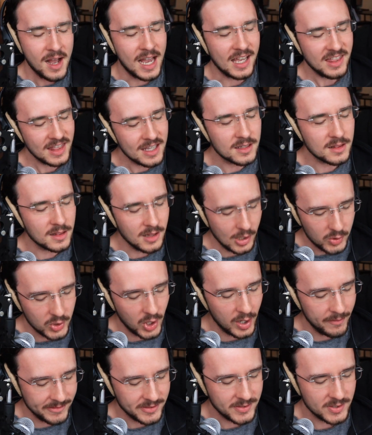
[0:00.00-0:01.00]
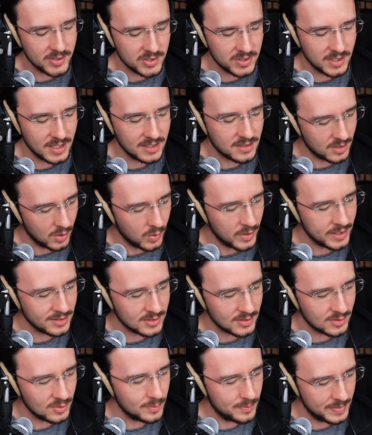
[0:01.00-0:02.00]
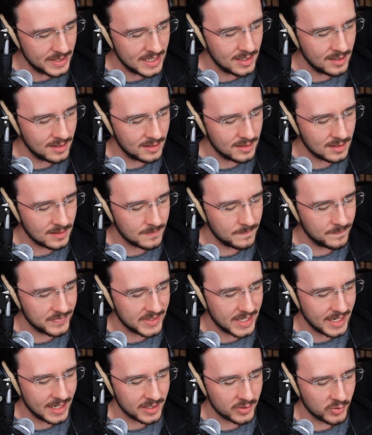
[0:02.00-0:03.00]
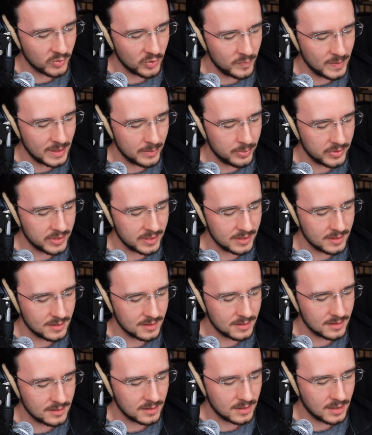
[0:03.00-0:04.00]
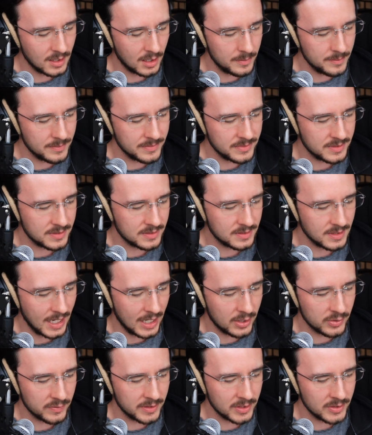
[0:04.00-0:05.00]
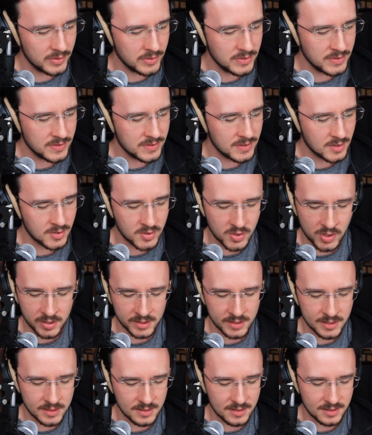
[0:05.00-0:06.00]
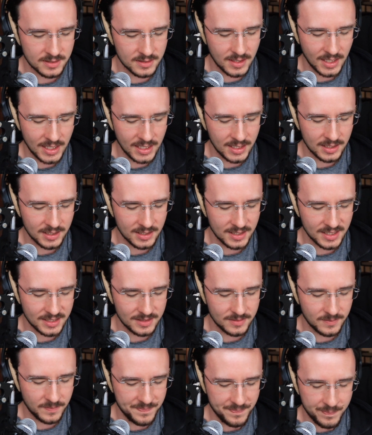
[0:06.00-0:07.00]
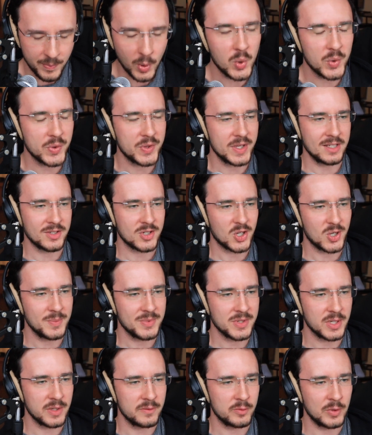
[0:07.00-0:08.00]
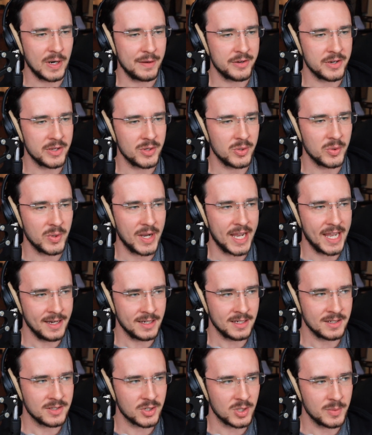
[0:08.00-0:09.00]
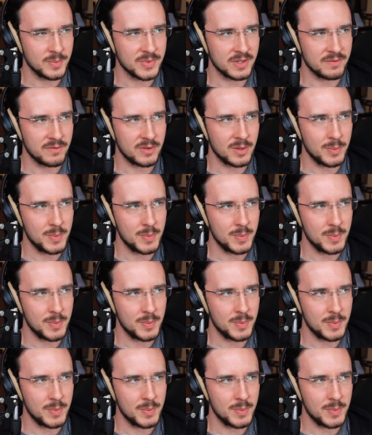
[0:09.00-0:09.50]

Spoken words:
I think loan officers is going to be the category of people that comes out of those the strongest, both in terms of revenue and in terms of the